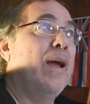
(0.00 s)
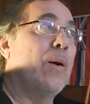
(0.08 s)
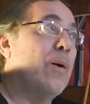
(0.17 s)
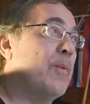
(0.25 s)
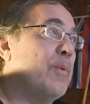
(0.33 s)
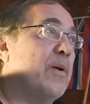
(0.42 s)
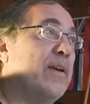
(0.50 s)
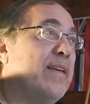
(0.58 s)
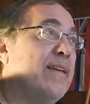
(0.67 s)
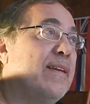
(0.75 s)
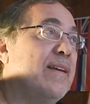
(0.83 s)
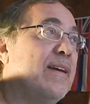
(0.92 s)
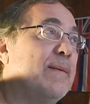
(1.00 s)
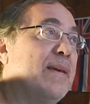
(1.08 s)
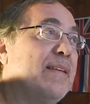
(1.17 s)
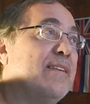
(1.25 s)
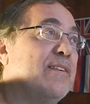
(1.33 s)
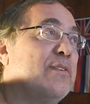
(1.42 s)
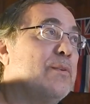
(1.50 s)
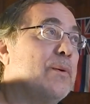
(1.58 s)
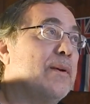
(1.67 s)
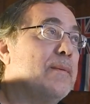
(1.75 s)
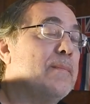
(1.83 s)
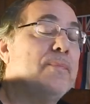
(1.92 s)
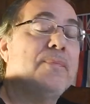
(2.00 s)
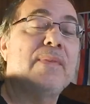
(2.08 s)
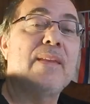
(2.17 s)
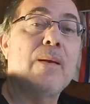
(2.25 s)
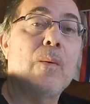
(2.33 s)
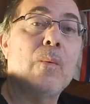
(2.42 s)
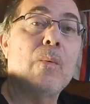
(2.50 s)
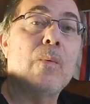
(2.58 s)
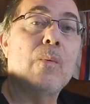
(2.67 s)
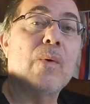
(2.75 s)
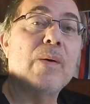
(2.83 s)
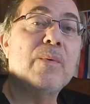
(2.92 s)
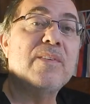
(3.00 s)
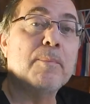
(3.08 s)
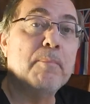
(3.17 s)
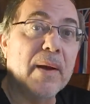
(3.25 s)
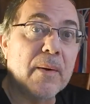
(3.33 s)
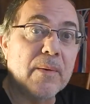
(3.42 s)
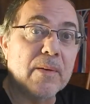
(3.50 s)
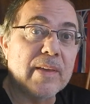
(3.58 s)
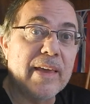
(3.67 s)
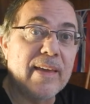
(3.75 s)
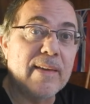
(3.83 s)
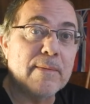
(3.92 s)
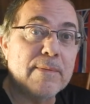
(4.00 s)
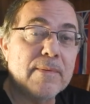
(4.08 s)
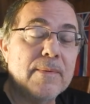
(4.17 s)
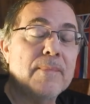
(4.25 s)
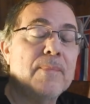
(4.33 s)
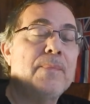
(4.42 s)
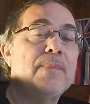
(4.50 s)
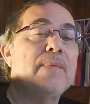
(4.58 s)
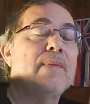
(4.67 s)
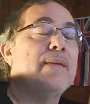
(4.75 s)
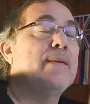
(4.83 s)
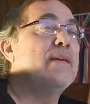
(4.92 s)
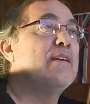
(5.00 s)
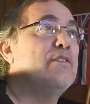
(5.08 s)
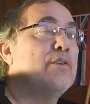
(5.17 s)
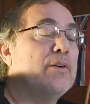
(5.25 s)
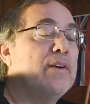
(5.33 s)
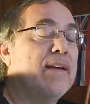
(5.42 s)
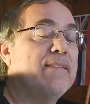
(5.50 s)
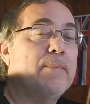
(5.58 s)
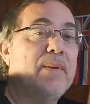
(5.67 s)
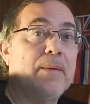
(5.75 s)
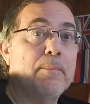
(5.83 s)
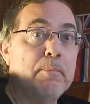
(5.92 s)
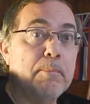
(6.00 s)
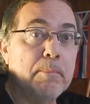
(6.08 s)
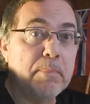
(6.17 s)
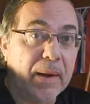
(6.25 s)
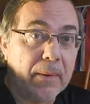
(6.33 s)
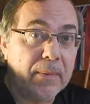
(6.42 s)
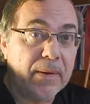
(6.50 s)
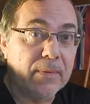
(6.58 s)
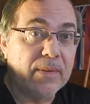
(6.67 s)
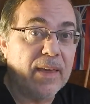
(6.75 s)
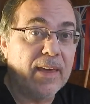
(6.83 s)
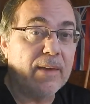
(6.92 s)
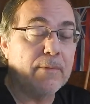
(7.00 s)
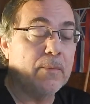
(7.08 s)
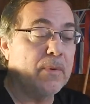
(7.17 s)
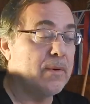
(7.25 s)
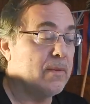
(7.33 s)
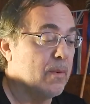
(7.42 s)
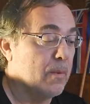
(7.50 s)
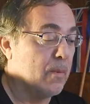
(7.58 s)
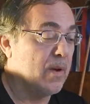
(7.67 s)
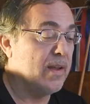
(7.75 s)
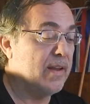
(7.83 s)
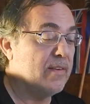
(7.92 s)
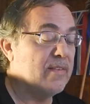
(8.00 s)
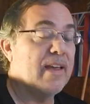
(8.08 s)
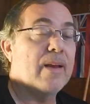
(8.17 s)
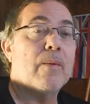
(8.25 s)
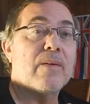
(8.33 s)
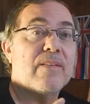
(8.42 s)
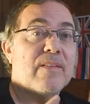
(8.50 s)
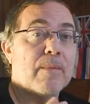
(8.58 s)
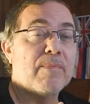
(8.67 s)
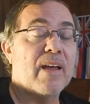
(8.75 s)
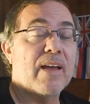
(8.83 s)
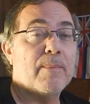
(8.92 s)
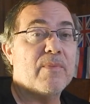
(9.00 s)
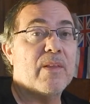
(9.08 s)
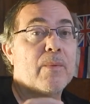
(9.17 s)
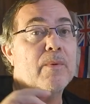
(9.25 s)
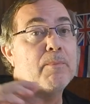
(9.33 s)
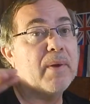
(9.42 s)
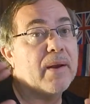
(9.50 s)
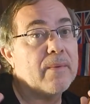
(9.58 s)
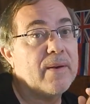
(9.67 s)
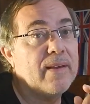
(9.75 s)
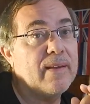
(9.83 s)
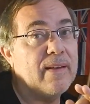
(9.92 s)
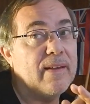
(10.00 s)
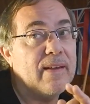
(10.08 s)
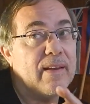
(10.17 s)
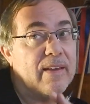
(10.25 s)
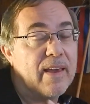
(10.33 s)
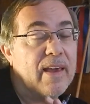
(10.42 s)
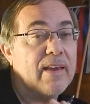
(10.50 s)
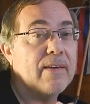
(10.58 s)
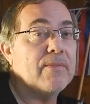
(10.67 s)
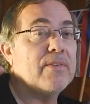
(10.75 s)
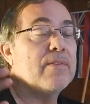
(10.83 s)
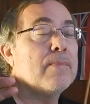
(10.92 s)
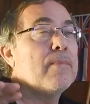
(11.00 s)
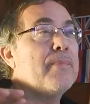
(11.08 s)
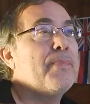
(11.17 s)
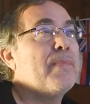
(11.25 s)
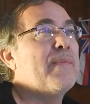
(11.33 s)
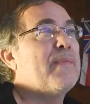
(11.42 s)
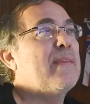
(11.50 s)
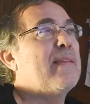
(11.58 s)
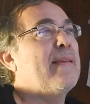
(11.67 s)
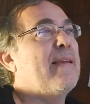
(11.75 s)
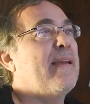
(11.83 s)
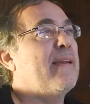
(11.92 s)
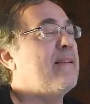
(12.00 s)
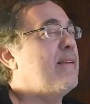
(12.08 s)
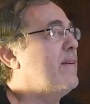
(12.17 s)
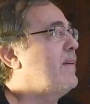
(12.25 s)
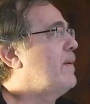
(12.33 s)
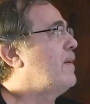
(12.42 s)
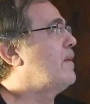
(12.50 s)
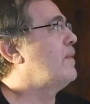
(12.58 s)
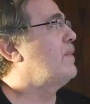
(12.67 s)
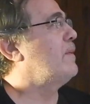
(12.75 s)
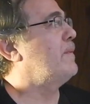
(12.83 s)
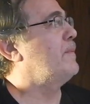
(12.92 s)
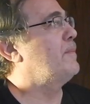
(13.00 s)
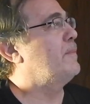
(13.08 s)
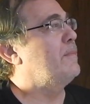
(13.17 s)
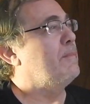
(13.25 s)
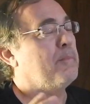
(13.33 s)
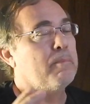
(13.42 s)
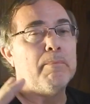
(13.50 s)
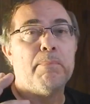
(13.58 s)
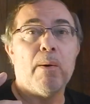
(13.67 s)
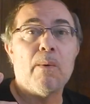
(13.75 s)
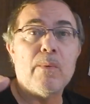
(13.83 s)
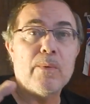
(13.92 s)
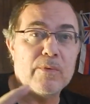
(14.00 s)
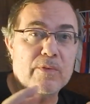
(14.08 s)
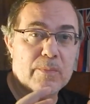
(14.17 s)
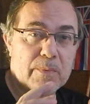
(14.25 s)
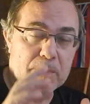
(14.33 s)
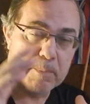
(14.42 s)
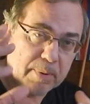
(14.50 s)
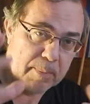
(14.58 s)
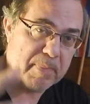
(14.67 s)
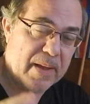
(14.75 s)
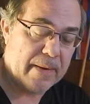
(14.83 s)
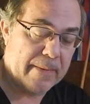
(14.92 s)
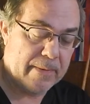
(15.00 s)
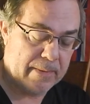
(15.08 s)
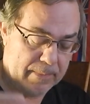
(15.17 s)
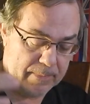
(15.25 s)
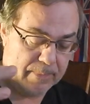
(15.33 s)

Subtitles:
Oh boy, I'll make this short. One was a burial cave. It turned out to be a burial cave where the Hawaiians, at sometimes they would bury in caves, and all their bones were prepared